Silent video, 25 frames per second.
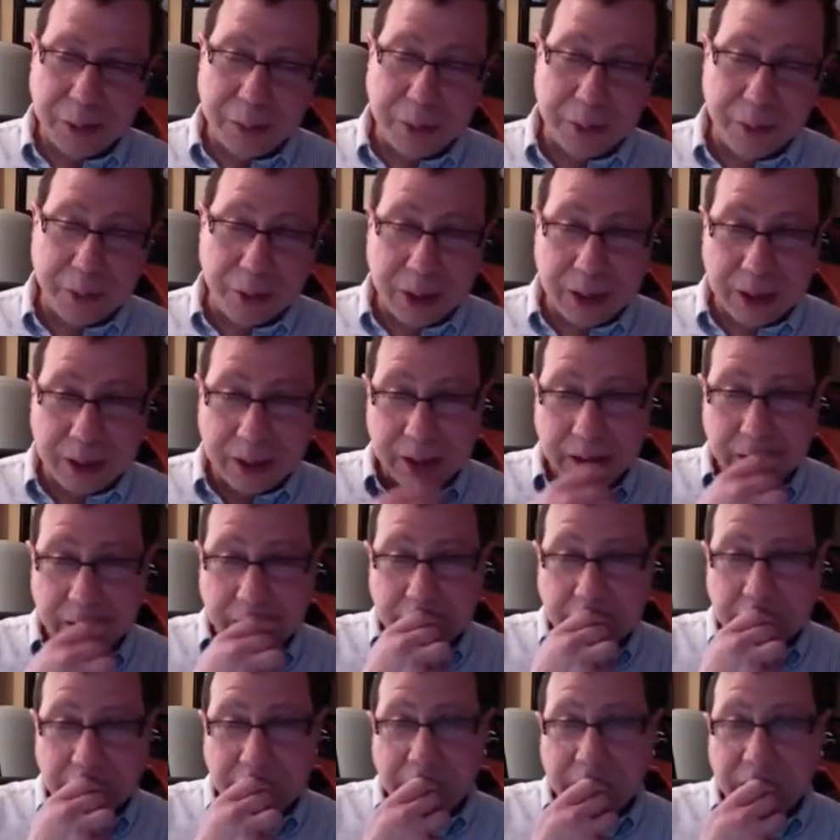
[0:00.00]
People really
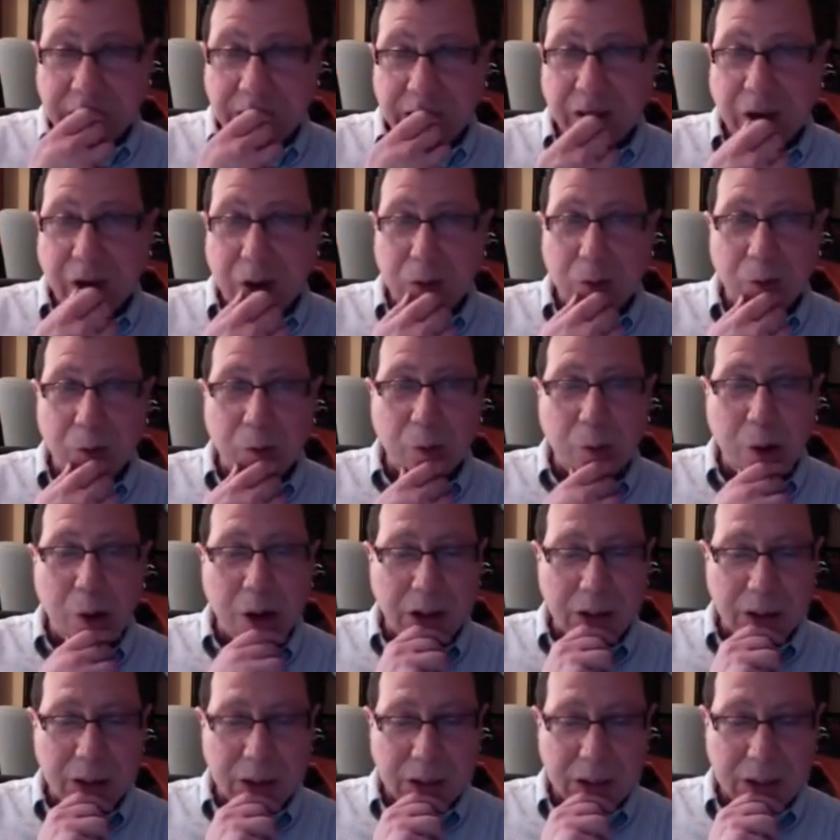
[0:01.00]
don't
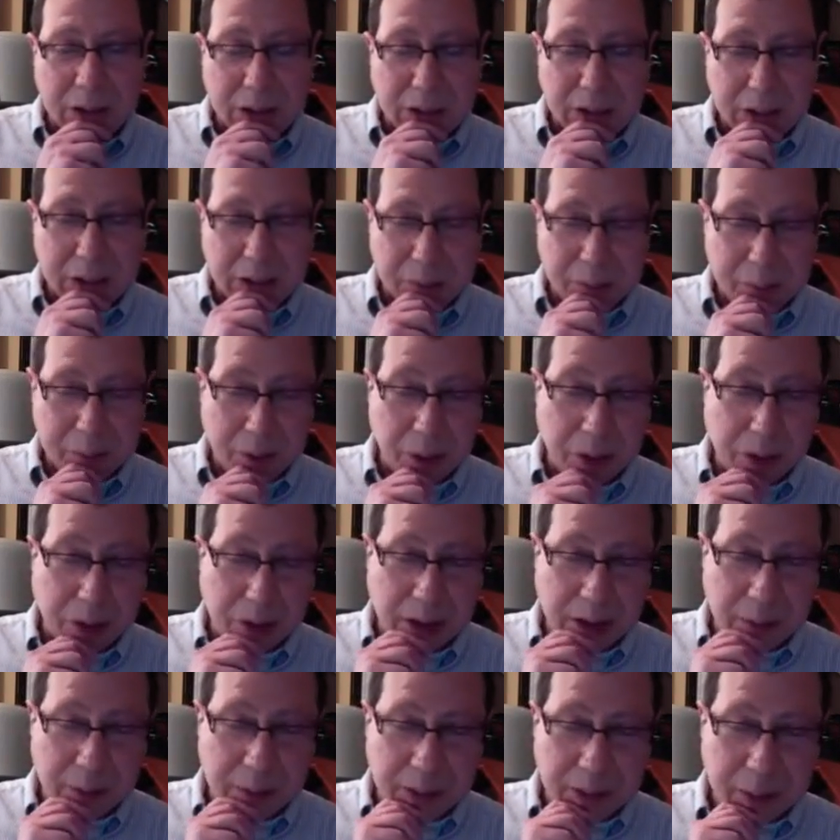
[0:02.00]
want to
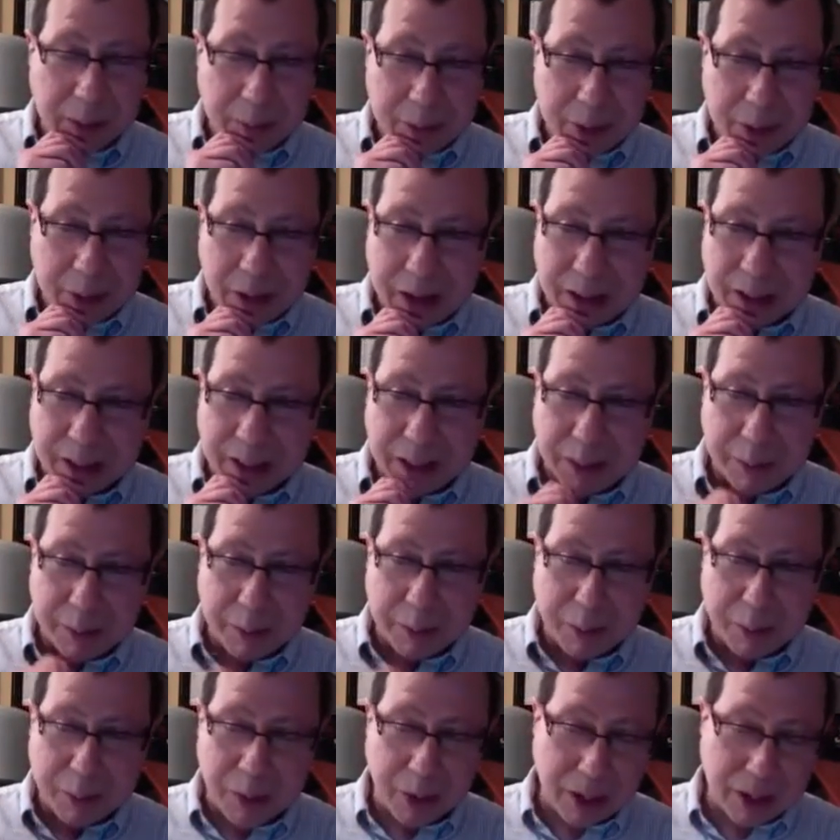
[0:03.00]
program in MPI
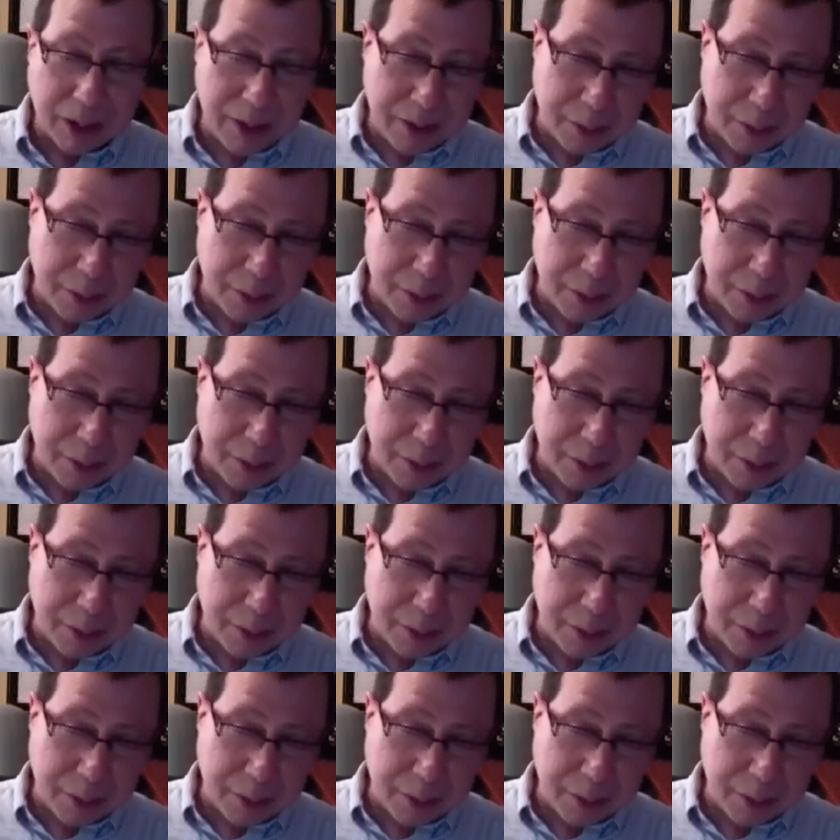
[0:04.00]
anymore.